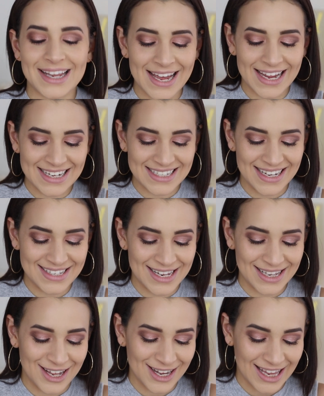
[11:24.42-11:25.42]
Like it
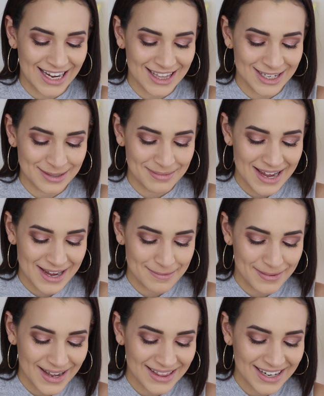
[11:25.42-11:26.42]
doesn't look like there's
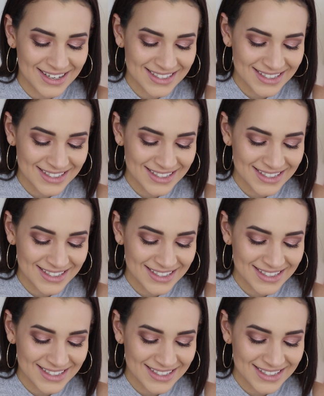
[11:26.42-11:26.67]
makeup on there.